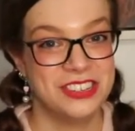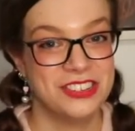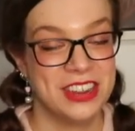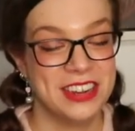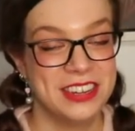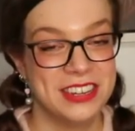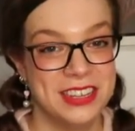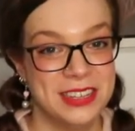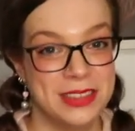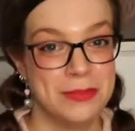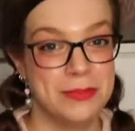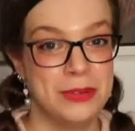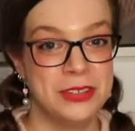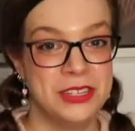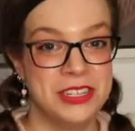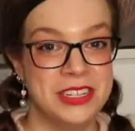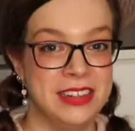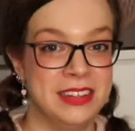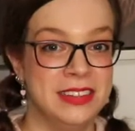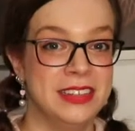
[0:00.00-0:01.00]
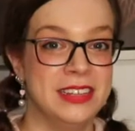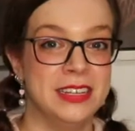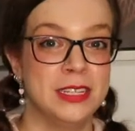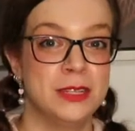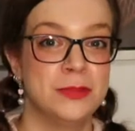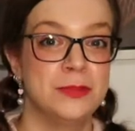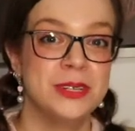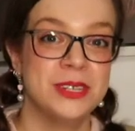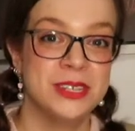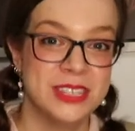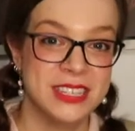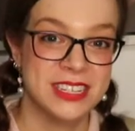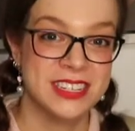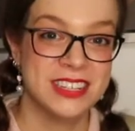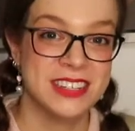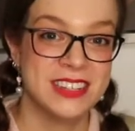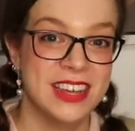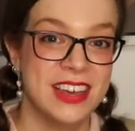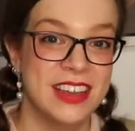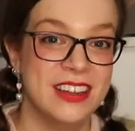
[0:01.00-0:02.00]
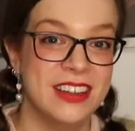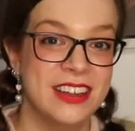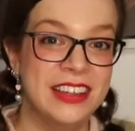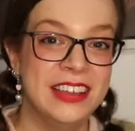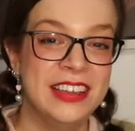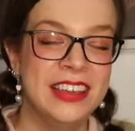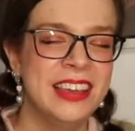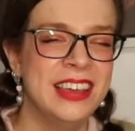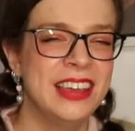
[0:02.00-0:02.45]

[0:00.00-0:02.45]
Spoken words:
trying to get the most out of the experience there.